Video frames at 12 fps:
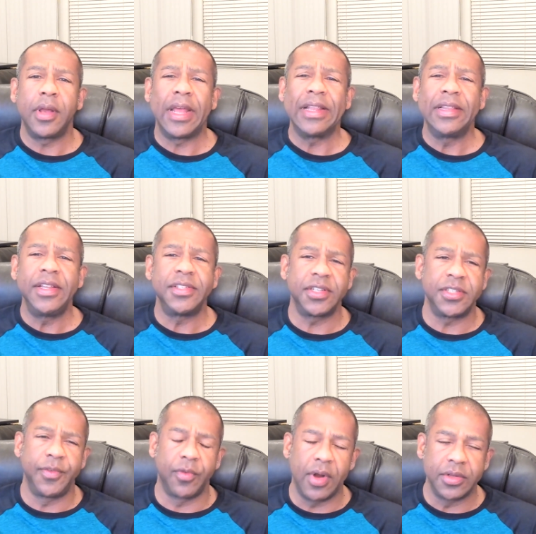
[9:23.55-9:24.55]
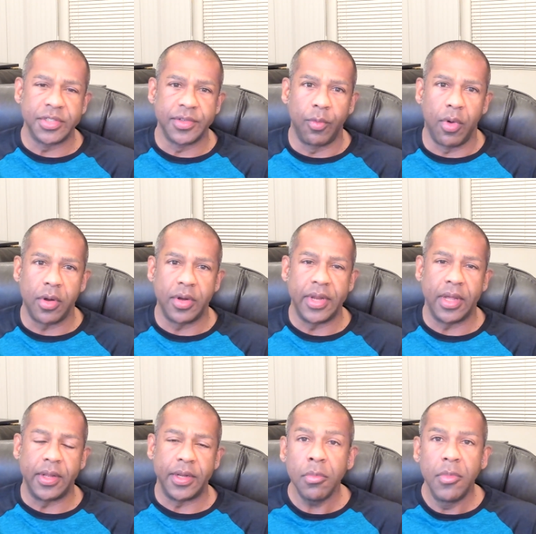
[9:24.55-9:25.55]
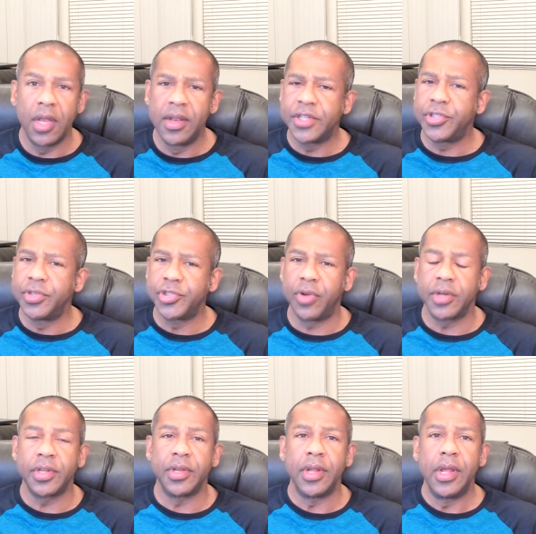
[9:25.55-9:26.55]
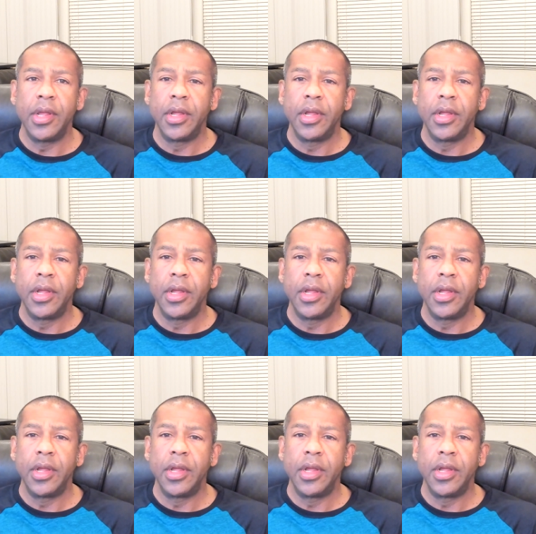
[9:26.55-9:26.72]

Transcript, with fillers: at least sixty-four ounces of water daily, unless you're instructed